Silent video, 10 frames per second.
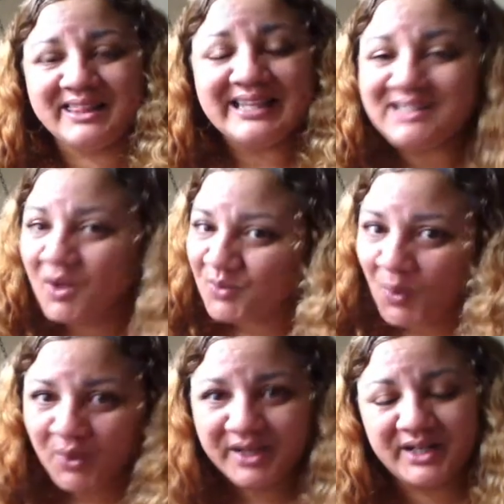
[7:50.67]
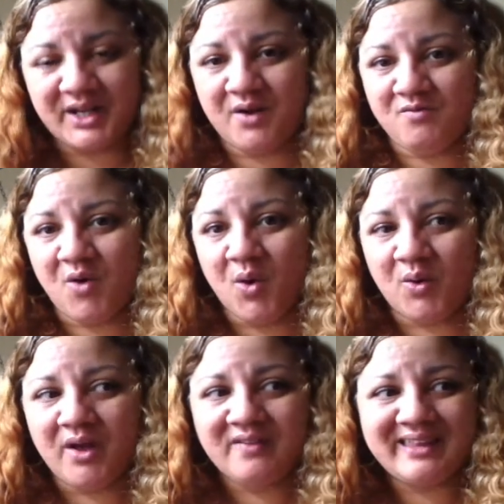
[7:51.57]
things are not going to go wrong